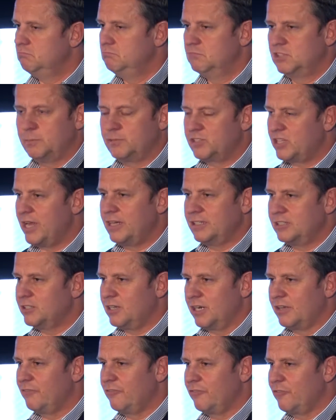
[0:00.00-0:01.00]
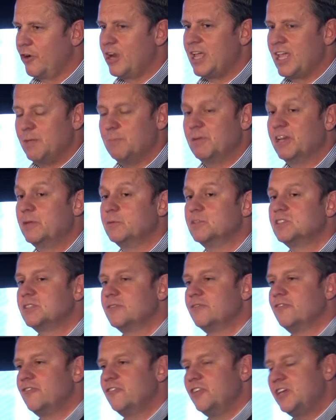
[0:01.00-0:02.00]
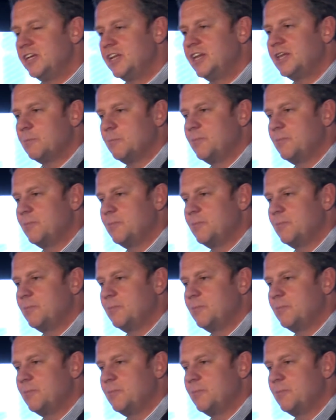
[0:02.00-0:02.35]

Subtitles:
substantially free, but he was severely